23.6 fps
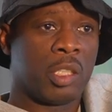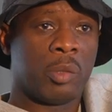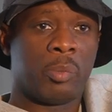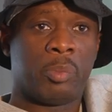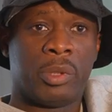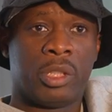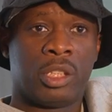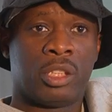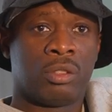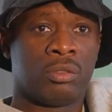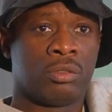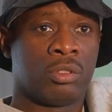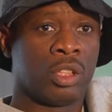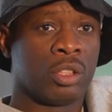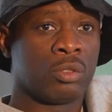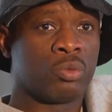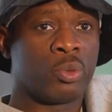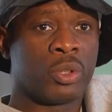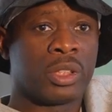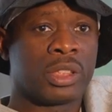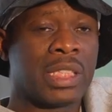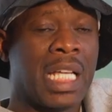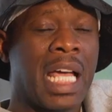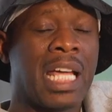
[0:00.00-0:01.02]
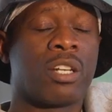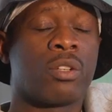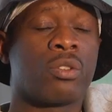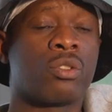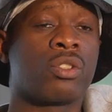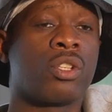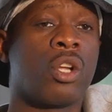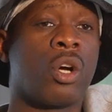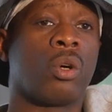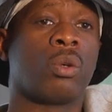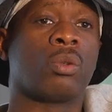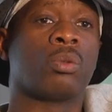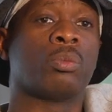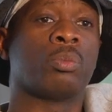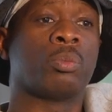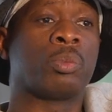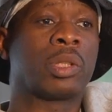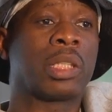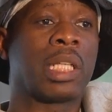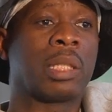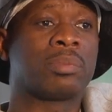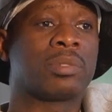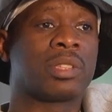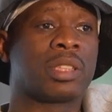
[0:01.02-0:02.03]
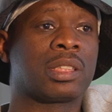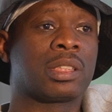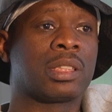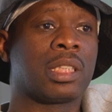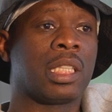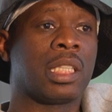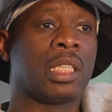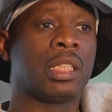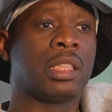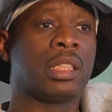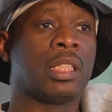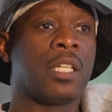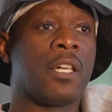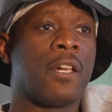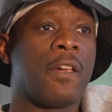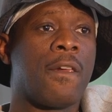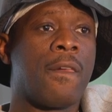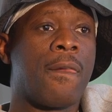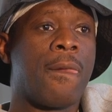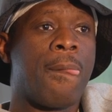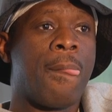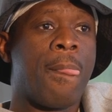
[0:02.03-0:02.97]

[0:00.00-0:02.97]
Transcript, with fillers: It could be good reason. I don't know, but I'm just saying.